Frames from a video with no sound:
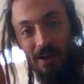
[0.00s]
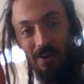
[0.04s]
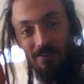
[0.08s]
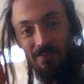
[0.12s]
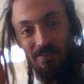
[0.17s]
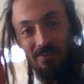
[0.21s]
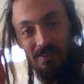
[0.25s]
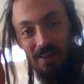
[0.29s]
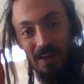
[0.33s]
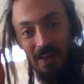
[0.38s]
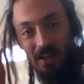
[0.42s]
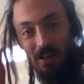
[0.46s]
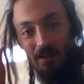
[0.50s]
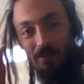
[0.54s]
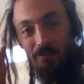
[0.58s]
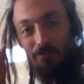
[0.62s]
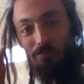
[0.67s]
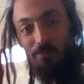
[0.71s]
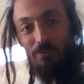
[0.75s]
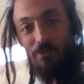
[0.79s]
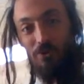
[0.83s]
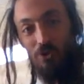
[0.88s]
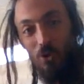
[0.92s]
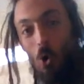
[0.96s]
a state
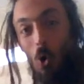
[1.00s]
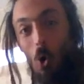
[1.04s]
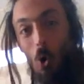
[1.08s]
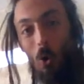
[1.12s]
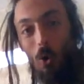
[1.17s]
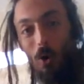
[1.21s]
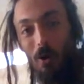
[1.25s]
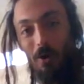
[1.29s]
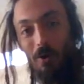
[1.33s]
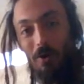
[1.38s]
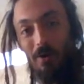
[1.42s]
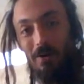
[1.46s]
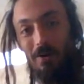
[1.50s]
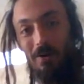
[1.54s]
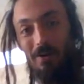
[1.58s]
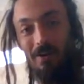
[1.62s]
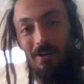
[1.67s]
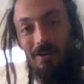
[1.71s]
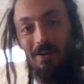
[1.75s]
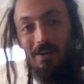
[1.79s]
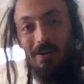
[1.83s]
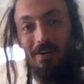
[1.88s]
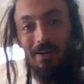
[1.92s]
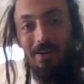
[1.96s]
of pure.
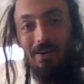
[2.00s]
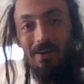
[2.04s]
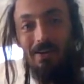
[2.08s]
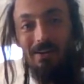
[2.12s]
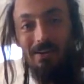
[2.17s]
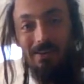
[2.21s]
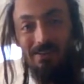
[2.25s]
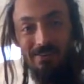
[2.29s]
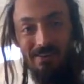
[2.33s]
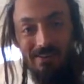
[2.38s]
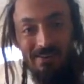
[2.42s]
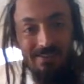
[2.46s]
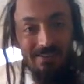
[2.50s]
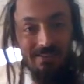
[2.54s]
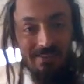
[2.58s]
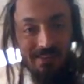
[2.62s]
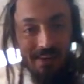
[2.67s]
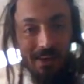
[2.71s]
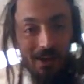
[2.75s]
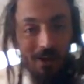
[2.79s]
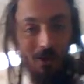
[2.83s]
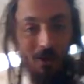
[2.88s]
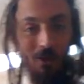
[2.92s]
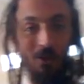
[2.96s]

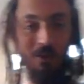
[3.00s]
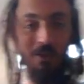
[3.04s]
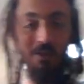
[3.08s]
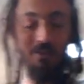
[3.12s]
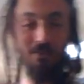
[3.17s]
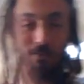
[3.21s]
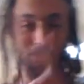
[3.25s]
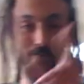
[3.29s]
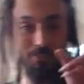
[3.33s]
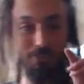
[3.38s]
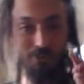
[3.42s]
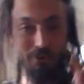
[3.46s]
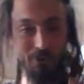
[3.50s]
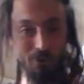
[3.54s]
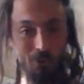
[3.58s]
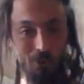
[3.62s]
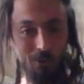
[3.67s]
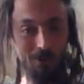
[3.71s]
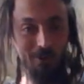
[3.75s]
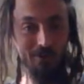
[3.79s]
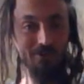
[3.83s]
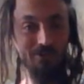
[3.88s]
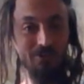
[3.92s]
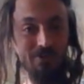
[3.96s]
Distilled. It's a
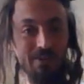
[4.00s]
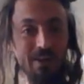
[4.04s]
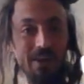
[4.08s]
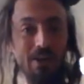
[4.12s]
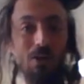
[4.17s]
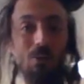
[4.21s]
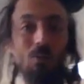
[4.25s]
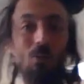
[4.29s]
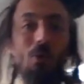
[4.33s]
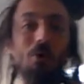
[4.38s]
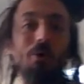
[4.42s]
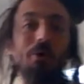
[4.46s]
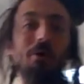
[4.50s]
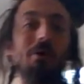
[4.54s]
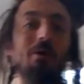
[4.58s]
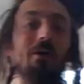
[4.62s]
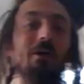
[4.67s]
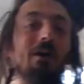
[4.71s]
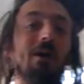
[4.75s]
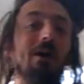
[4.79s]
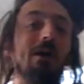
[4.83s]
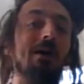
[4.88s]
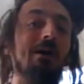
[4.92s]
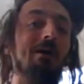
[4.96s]
pure state of water,
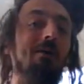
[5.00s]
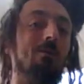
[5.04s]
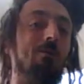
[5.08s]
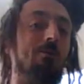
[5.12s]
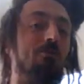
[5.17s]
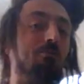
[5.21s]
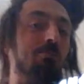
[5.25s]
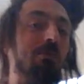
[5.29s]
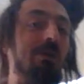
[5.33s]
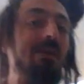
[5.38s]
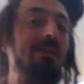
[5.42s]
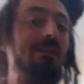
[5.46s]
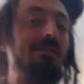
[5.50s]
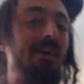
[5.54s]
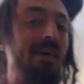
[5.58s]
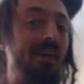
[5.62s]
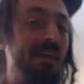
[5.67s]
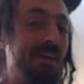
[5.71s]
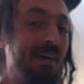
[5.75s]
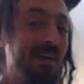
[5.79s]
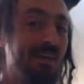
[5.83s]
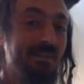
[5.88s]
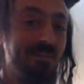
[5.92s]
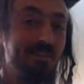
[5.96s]
which means that
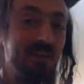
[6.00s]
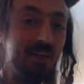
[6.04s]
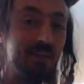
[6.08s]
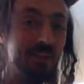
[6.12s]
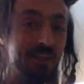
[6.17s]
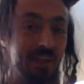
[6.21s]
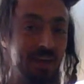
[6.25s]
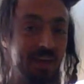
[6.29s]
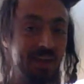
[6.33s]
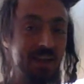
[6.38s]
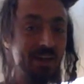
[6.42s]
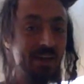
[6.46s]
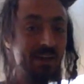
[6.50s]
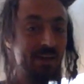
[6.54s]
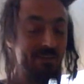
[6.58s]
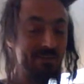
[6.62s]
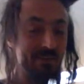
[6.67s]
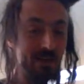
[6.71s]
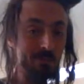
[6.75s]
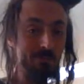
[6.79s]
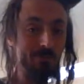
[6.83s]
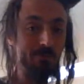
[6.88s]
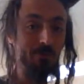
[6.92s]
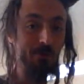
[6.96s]
it has nothing in it
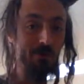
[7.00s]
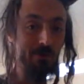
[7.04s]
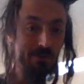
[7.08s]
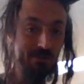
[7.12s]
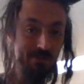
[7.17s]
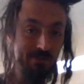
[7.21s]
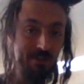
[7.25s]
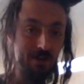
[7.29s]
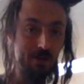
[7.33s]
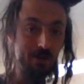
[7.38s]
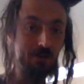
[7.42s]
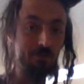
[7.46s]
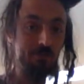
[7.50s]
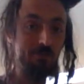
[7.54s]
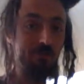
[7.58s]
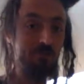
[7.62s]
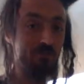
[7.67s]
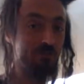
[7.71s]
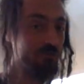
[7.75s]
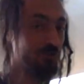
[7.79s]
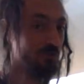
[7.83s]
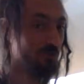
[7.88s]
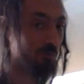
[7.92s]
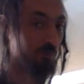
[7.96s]
except for itself.
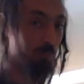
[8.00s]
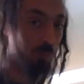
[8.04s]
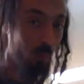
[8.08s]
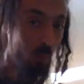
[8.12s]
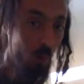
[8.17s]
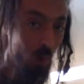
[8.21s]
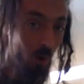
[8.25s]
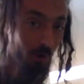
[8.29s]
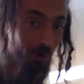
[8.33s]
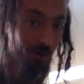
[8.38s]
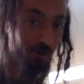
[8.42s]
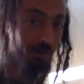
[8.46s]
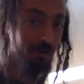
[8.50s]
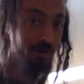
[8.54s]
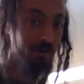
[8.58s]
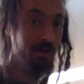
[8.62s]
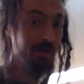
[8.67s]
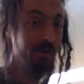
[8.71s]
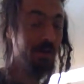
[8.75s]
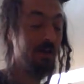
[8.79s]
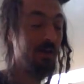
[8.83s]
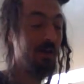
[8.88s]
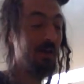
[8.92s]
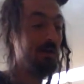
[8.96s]
It's just water,
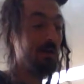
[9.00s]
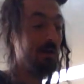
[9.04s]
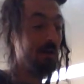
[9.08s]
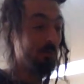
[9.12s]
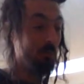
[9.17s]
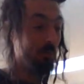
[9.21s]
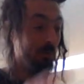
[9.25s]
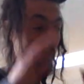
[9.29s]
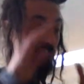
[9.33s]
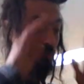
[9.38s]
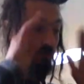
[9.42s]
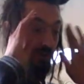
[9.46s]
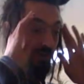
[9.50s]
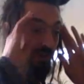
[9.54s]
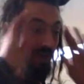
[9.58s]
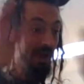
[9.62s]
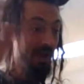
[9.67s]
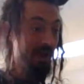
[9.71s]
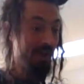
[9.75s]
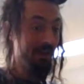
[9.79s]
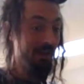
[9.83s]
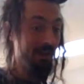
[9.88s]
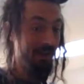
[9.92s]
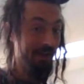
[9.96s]
which
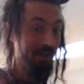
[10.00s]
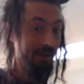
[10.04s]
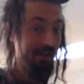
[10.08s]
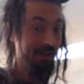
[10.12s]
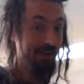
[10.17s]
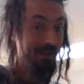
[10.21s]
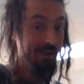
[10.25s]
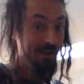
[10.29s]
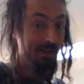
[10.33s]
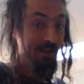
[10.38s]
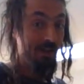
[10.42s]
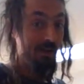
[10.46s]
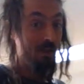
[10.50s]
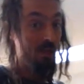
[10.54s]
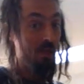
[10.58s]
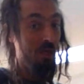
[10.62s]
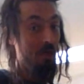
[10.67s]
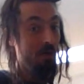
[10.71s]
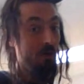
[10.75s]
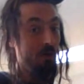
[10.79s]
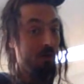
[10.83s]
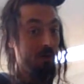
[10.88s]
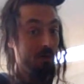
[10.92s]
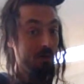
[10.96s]
again, like,
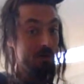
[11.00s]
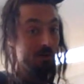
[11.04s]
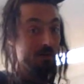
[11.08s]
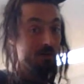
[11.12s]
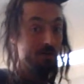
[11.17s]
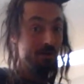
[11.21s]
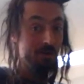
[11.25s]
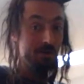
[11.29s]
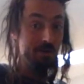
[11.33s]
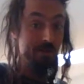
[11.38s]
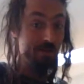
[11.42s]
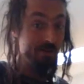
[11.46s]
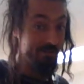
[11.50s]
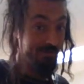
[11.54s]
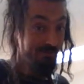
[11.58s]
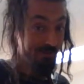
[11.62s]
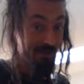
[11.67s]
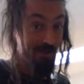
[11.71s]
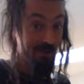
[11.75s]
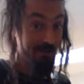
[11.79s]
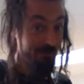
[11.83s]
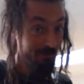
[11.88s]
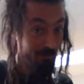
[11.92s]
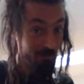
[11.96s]
is
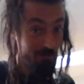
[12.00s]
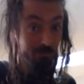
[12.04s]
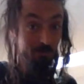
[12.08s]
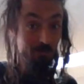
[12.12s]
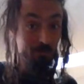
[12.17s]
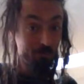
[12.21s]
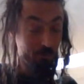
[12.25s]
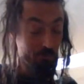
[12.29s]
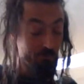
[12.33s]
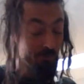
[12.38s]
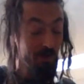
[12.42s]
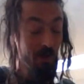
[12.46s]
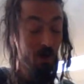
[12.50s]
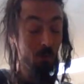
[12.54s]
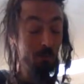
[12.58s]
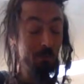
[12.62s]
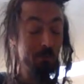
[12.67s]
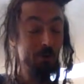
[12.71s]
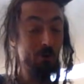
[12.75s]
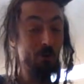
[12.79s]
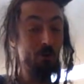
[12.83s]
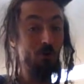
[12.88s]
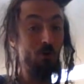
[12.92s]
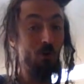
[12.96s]
a profound
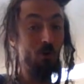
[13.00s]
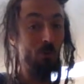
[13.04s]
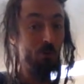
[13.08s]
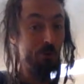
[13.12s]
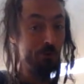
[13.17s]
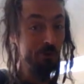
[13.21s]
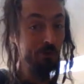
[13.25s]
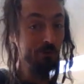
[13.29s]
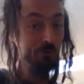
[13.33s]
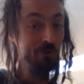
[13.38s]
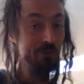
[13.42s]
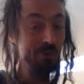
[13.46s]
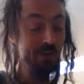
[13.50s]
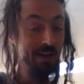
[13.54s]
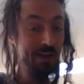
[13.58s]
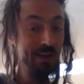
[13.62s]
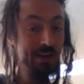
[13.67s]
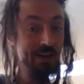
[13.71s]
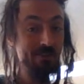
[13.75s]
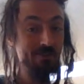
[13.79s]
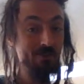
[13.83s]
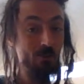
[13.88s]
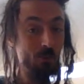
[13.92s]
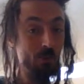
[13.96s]
miracle. When you really get
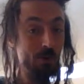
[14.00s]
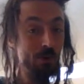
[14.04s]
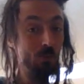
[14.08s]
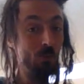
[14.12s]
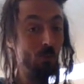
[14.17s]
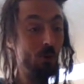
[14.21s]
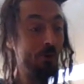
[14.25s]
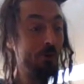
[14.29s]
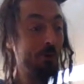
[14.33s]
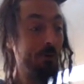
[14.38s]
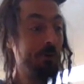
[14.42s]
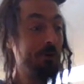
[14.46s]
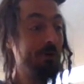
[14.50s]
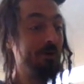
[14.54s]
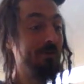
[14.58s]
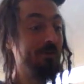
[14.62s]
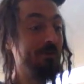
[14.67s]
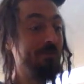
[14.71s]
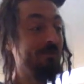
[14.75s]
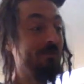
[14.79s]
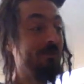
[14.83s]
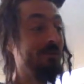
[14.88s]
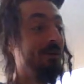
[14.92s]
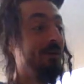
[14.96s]
into what water
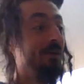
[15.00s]
is,